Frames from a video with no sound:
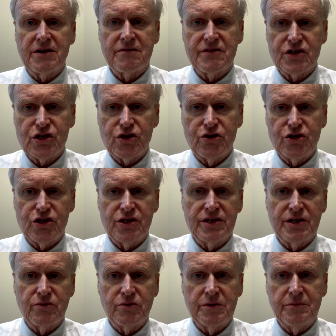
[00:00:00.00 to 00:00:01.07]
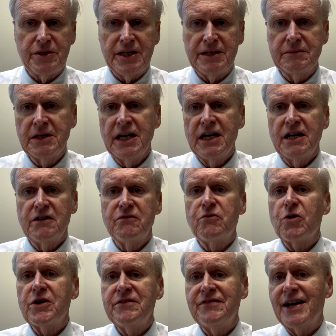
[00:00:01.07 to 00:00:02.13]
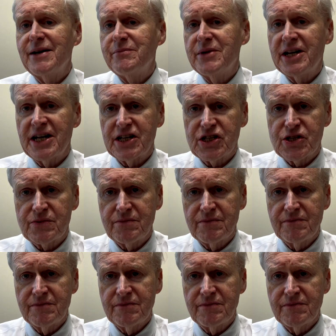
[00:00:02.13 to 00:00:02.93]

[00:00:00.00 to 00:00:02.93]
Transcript: of the surgeon that would be 45 minutes.